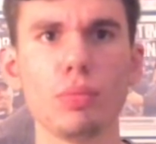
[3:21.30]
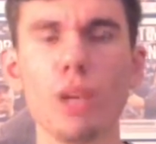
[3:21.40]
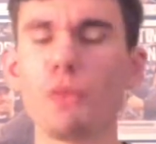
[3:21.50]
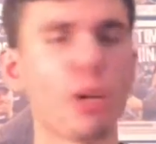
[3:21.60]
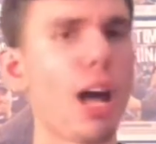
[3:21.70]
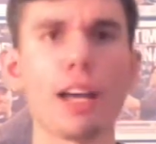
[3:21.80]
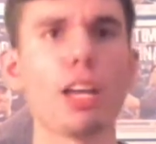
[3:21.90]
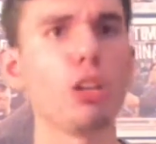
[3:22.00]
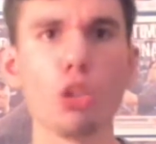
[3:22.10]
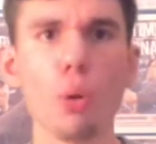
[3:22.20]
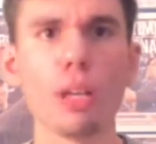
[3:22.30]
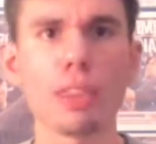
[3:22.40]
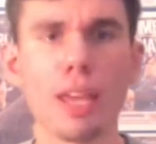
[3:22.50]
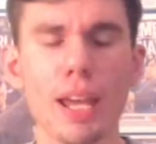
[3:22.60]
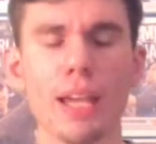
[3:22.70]
if you're not going to do
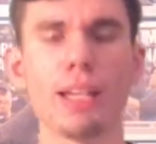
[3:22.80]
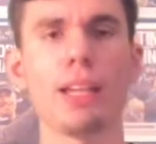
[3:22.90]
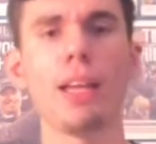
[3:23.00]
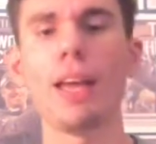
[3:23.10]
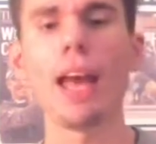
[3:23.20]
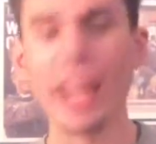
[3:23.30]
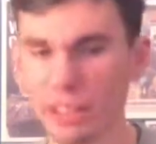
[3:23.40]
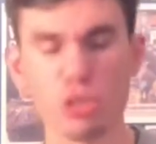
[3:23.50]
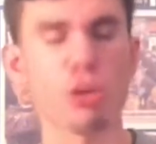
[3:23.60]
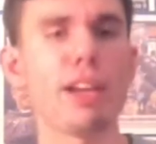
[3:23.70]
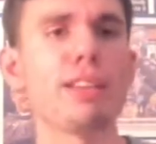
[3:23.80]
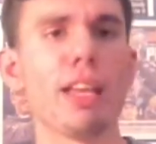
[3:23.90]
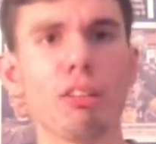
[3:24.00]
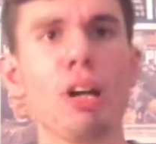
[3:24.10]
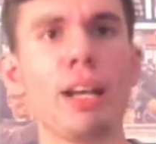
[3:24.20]
anything at the trade
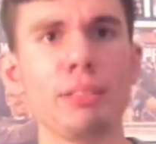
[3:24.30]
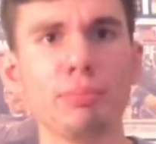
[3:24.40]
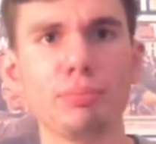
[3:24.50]
deadline.